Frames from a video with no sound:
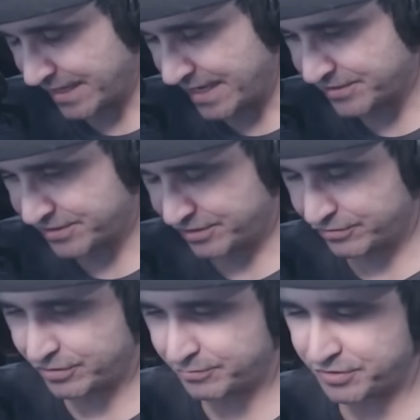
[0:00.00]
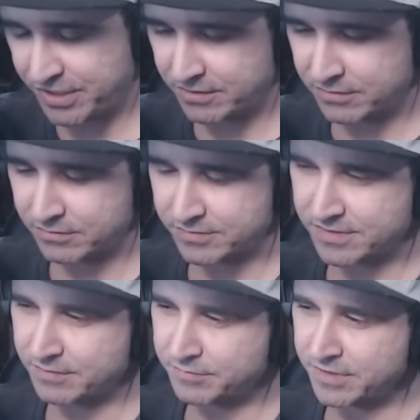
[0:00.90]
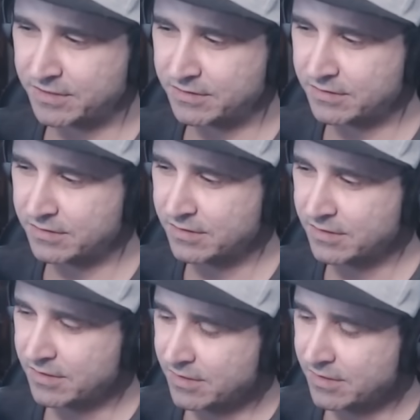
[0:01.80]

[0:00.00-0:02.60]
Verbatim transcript: the guy's YouTube channel, something,